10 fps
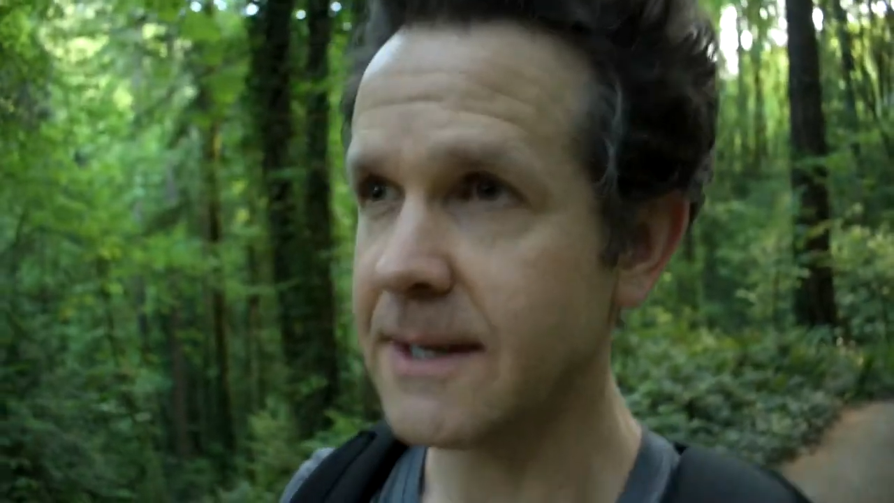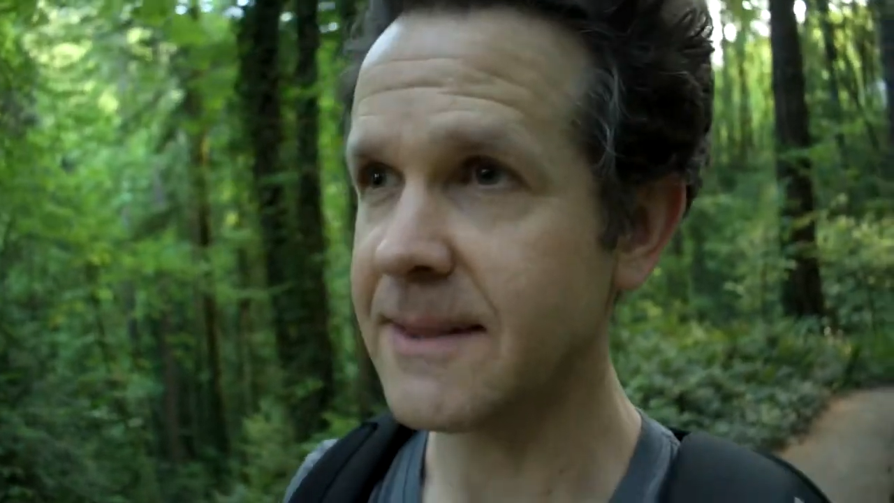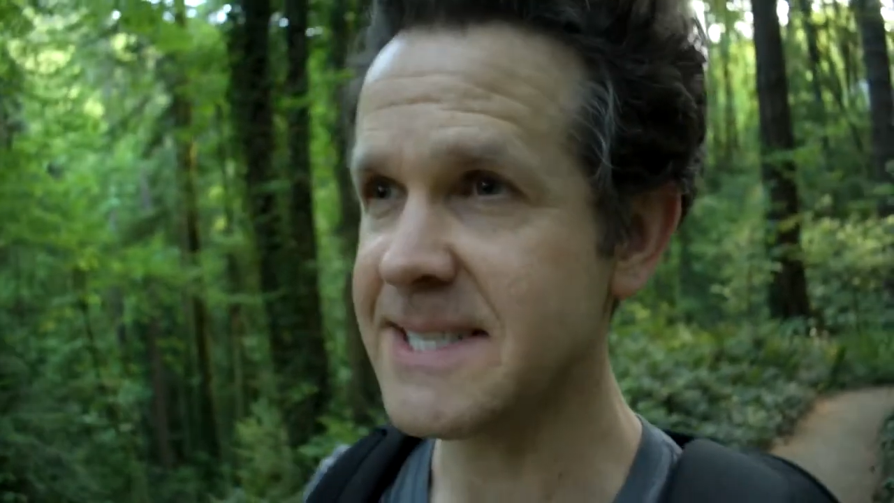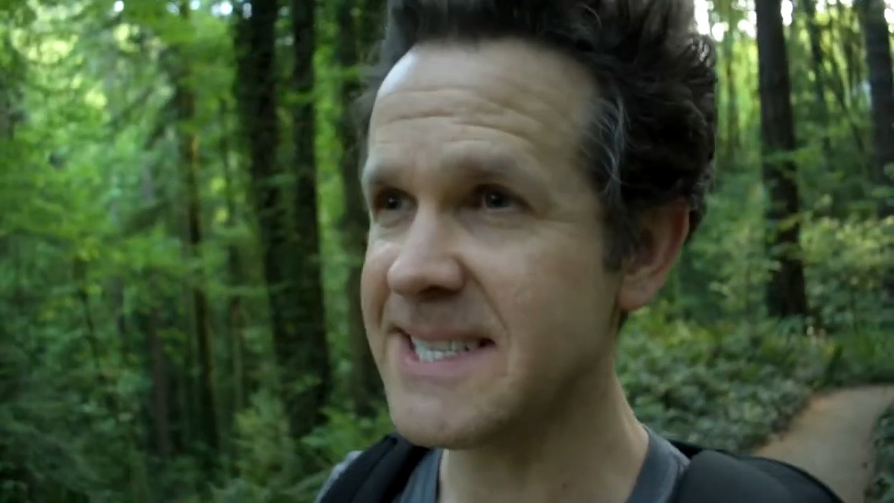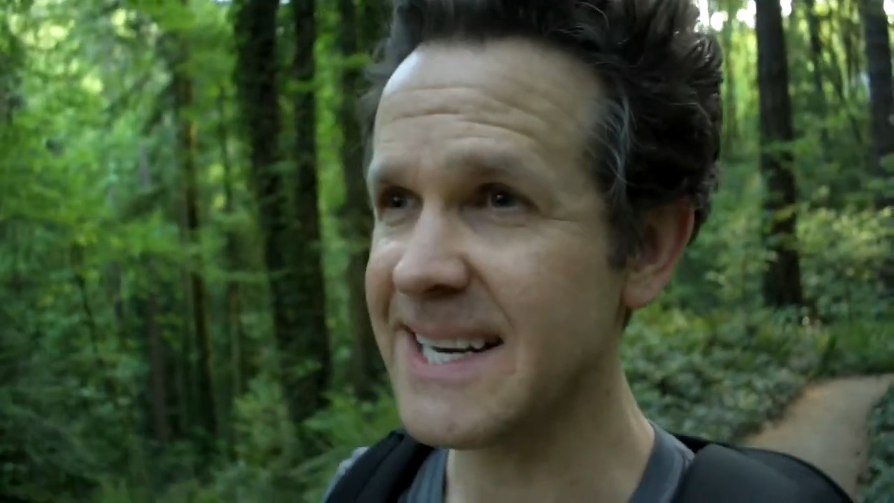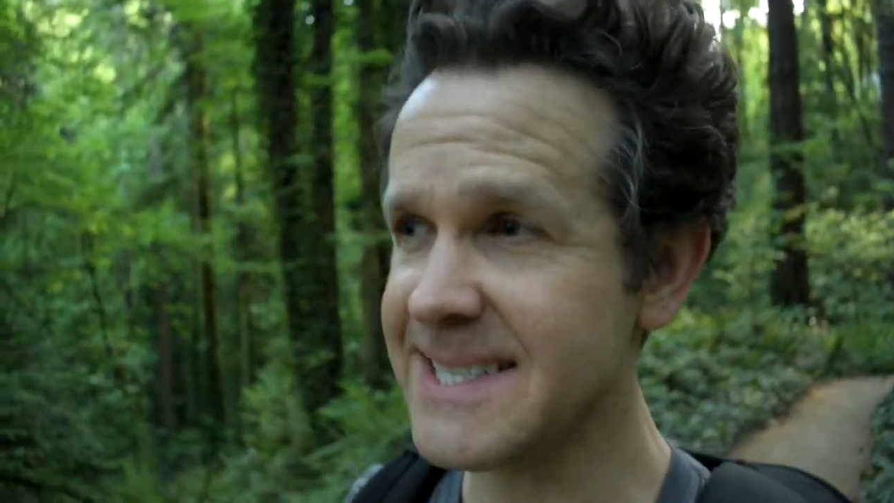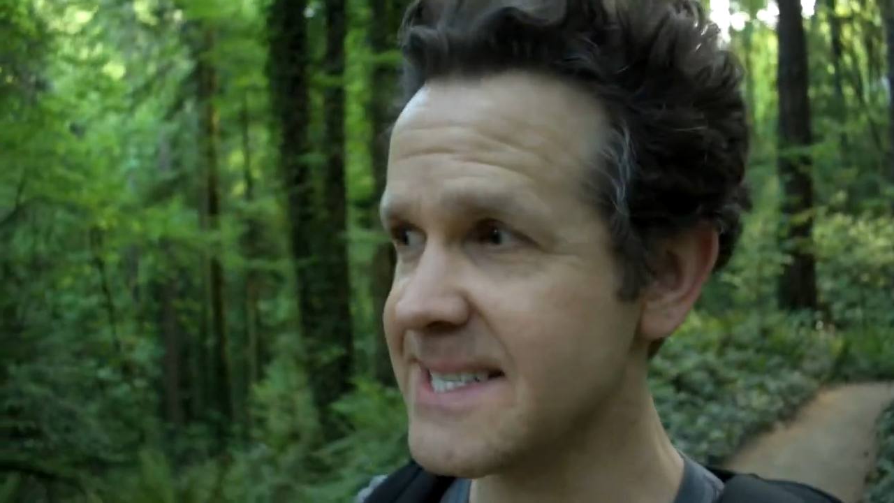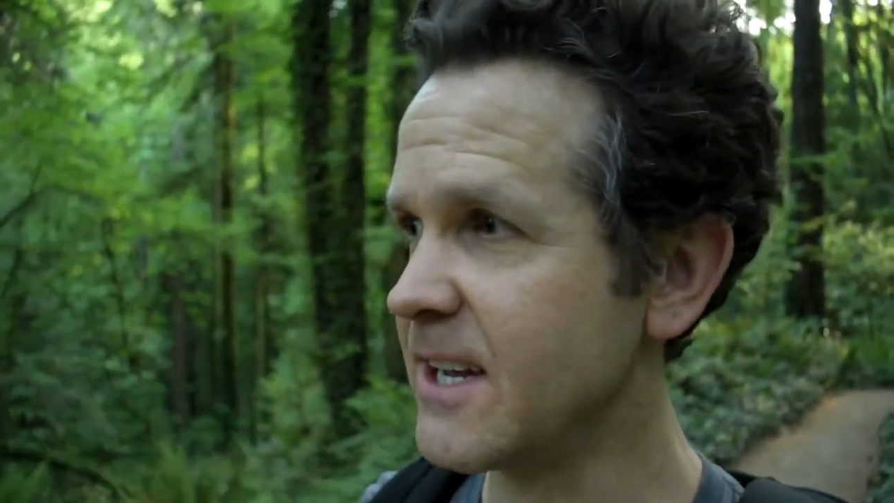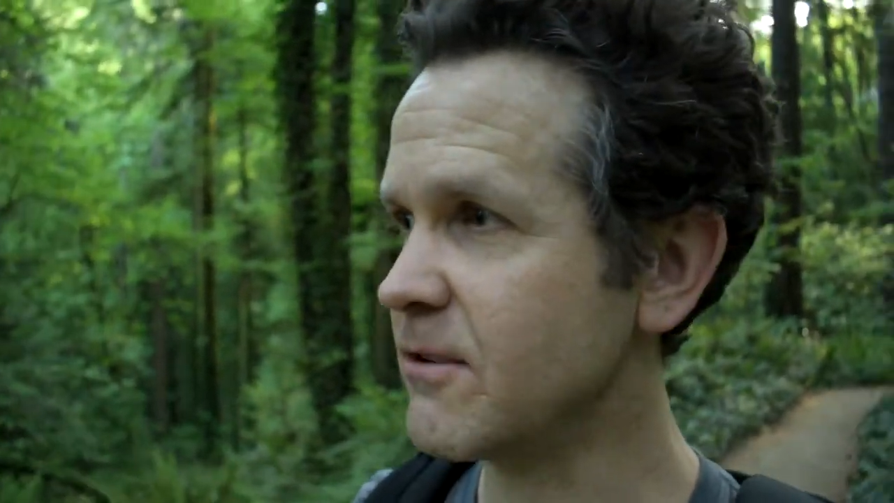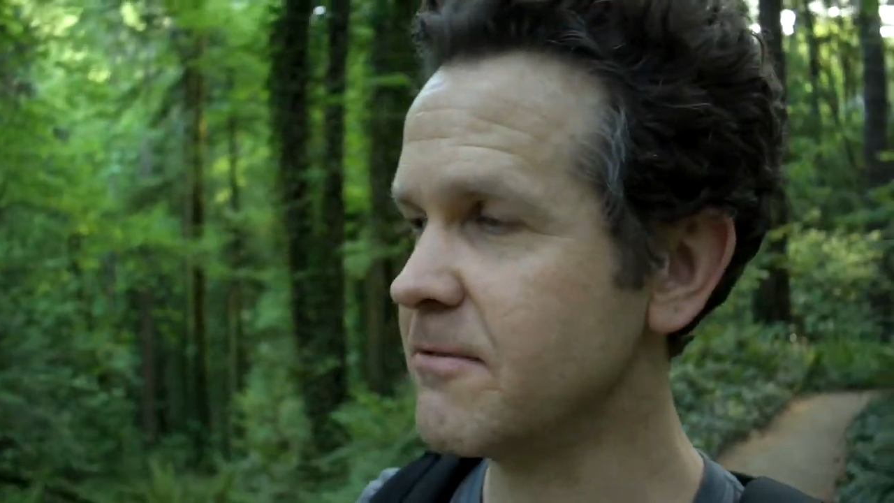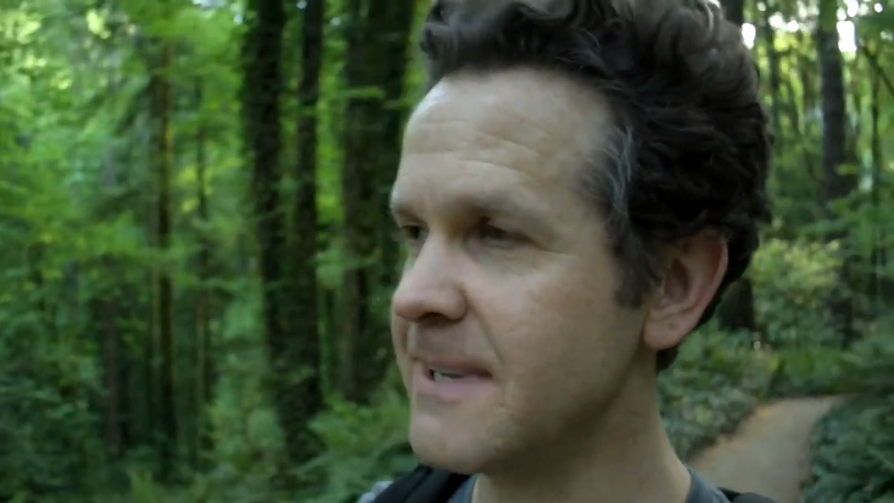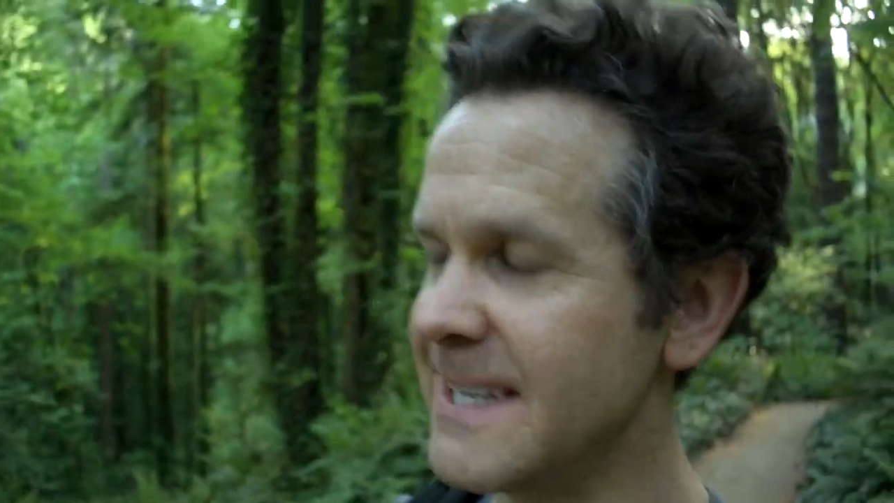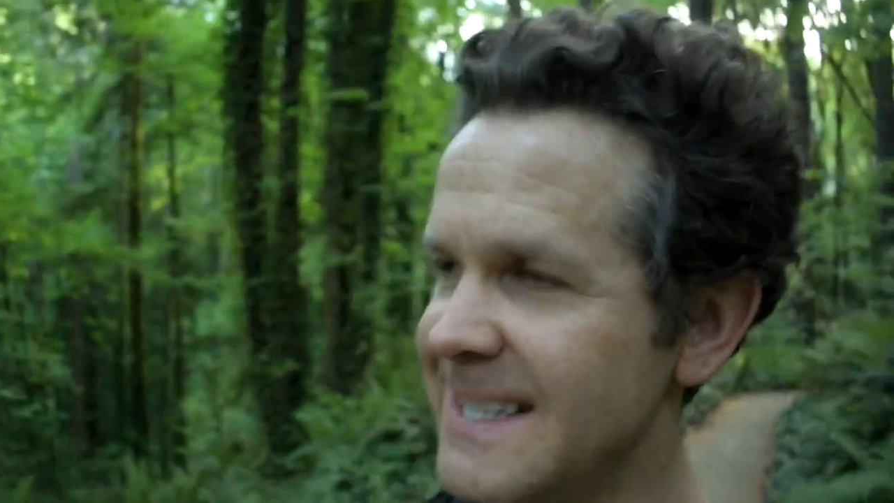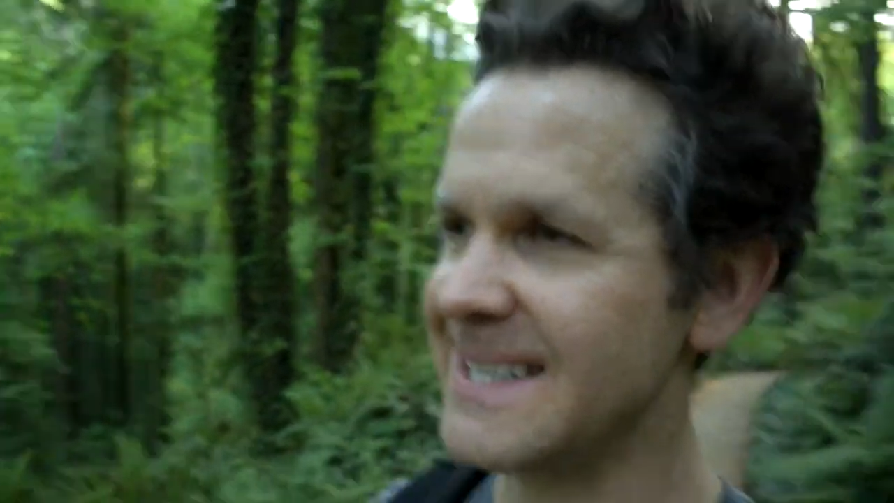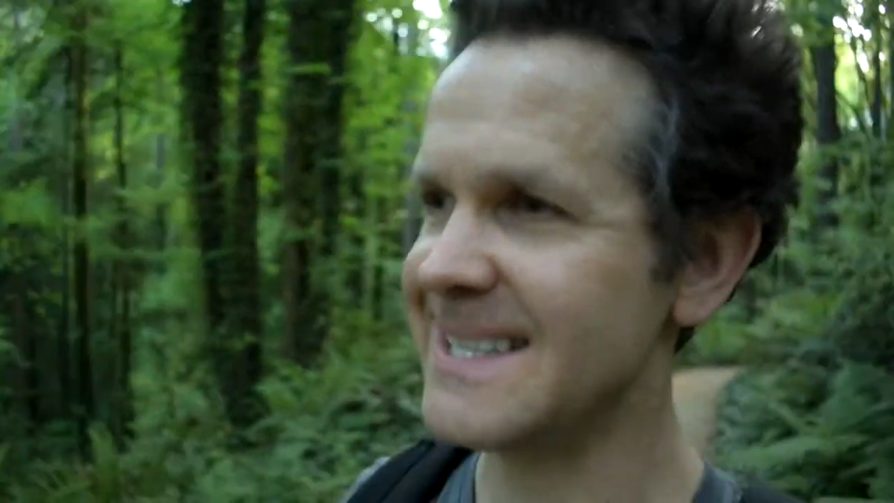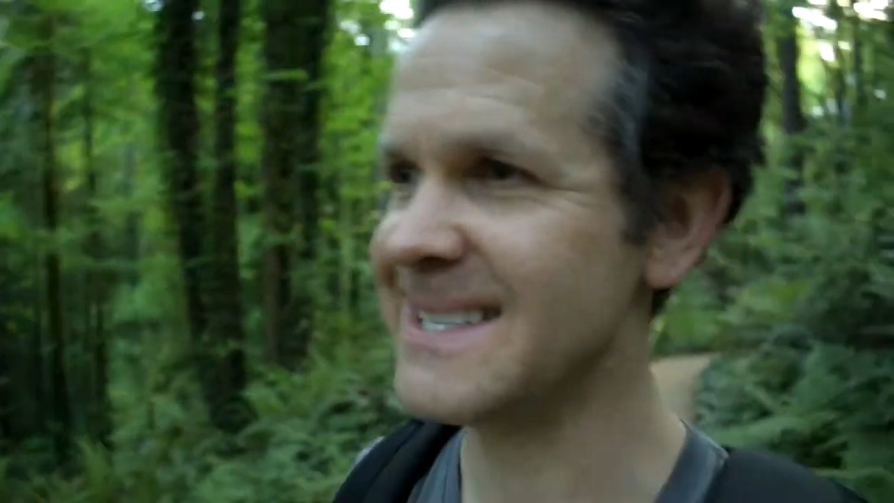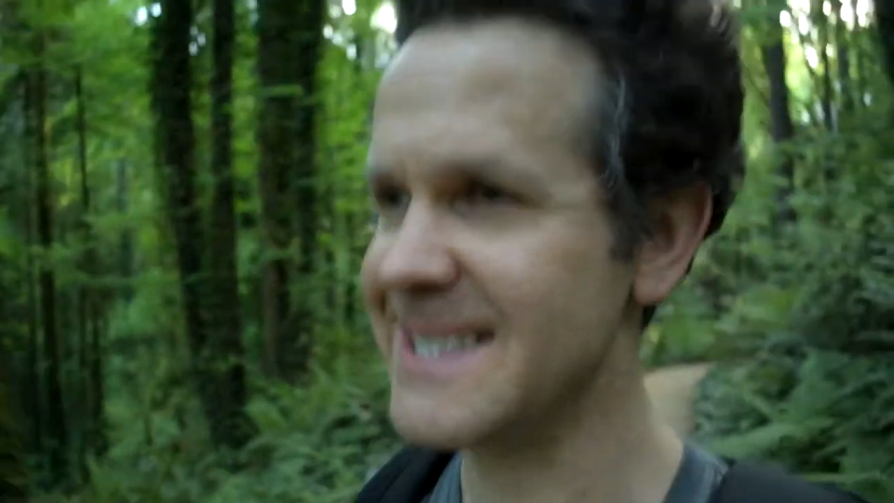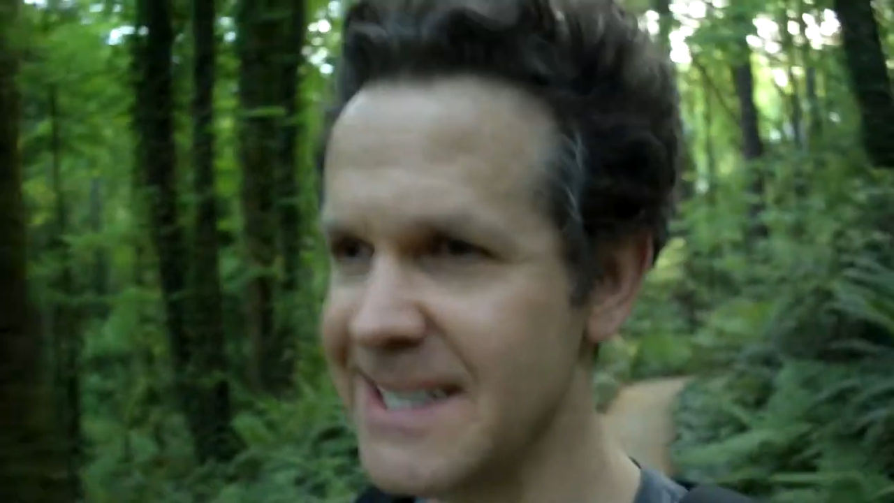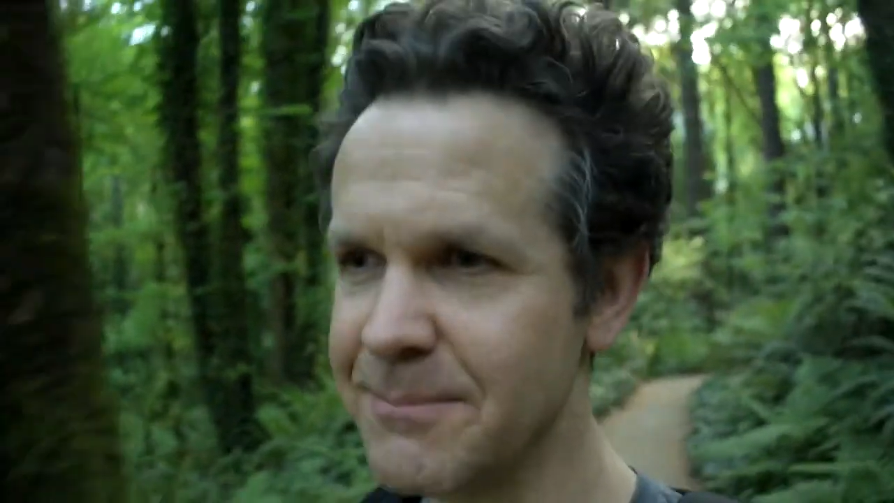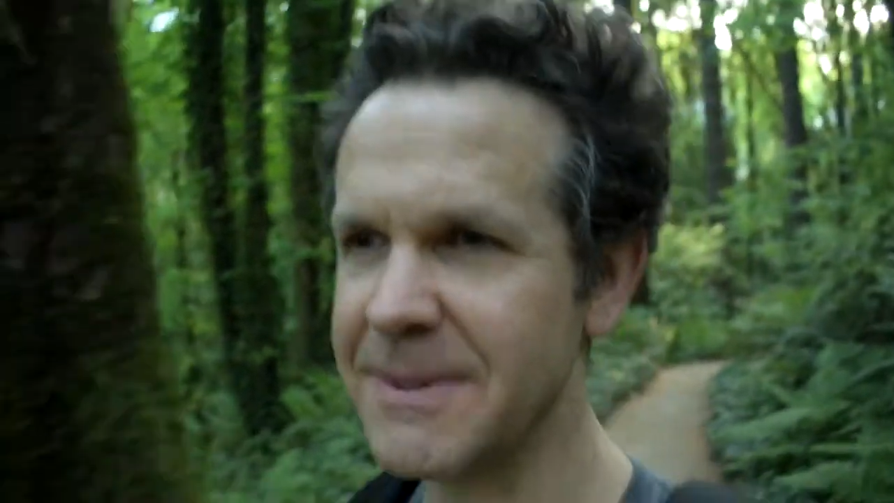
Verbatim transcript: The scent itself is